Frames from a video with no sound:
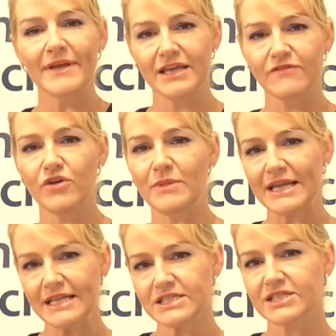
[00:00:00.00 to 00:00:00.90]
They give them
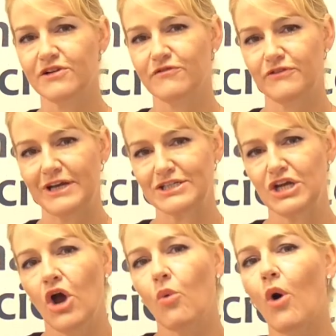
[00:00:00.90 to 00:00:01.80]
an instant effect
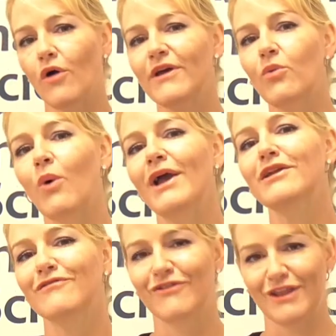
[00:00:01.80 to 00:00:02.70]
while they're
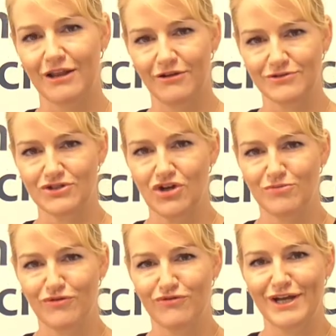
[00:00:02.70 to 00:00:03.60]
waiting for that
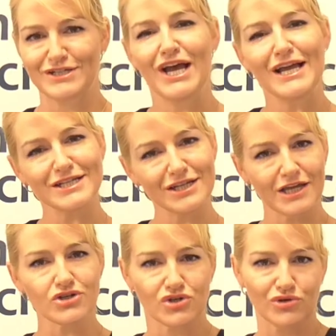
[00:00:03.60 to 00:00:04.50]
long-term effect to
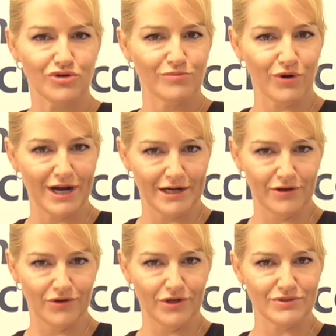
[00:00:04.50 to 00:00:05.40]
get true
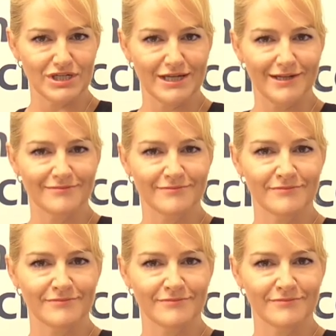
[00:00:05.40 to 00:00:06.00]
brand loyalty.